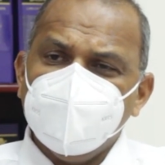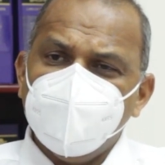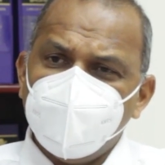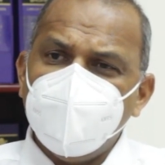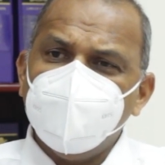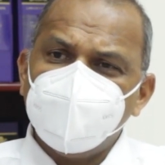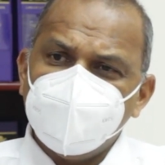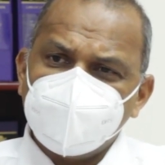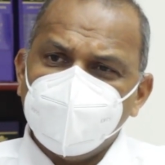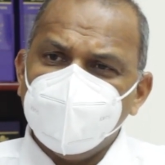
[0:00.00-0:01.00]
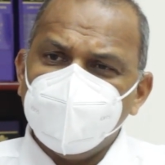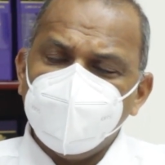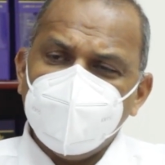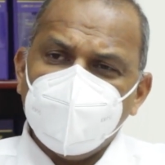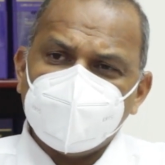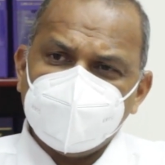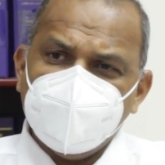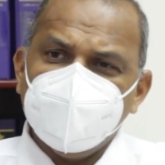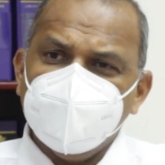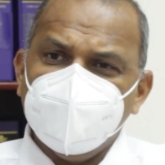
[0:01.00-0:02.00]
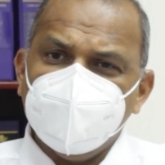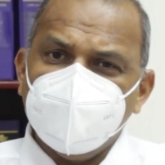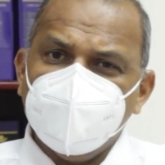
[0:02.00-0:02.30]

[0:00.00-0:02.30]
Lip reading: The range is going to be extended,